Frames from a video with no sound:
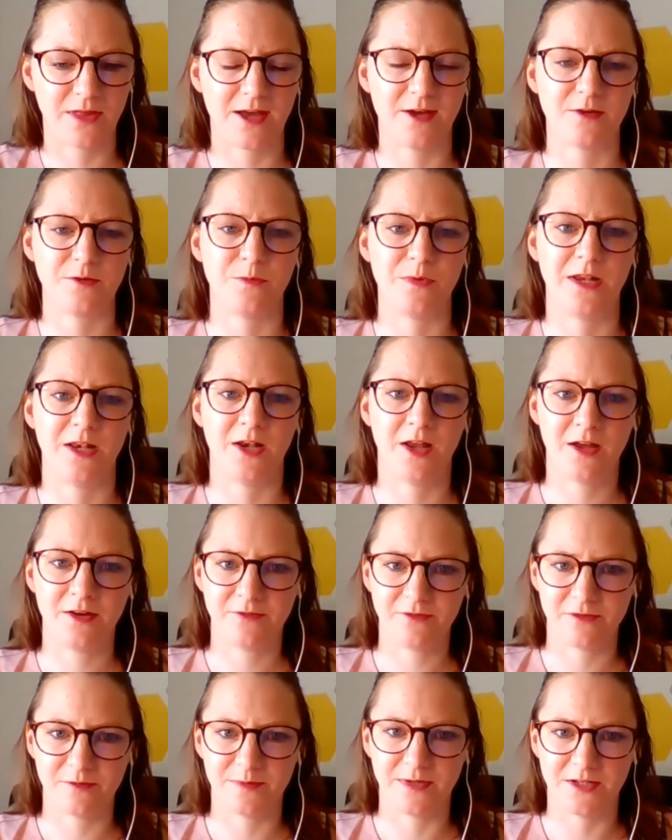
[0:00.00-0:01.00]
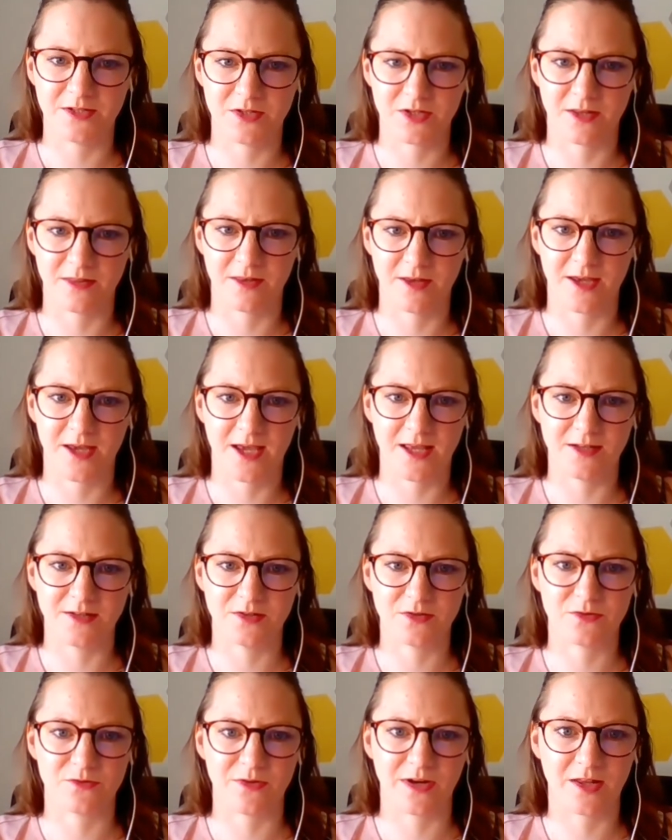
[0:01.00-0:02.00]
How can we learn from each other and
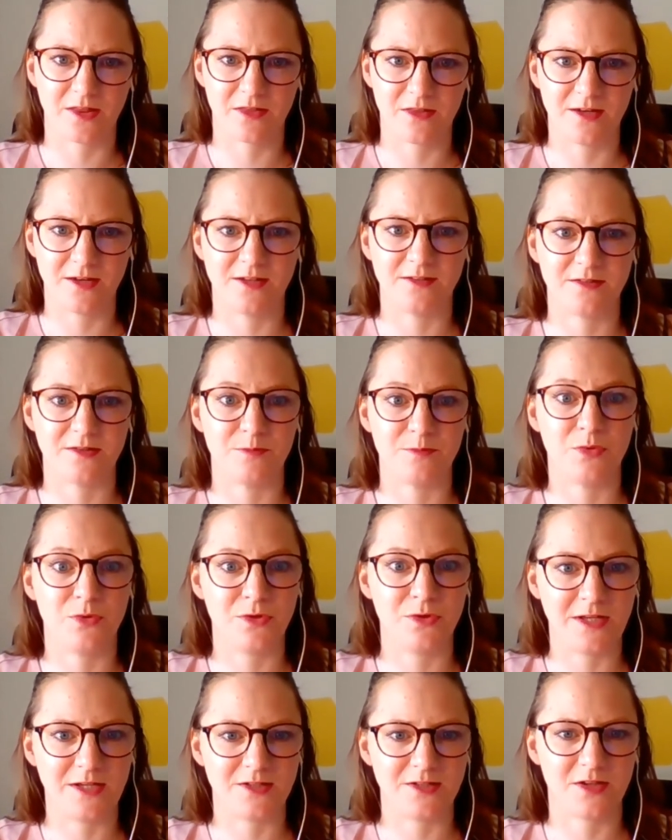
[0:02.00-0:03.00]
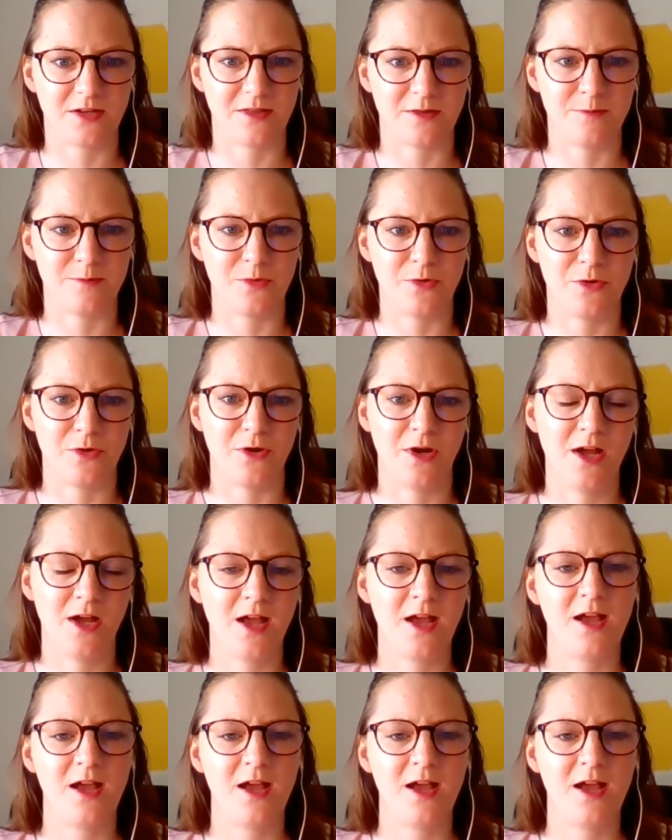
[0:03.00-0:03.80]
strengthen and support each other more?